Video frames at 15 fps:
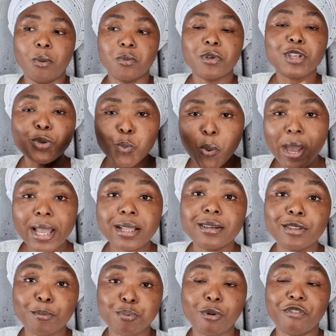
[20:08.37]
Just wait on
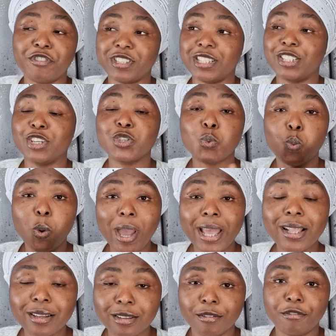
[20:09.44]
the prophecy. Just
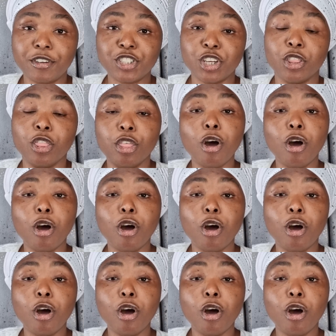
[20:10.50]
wait on the vision.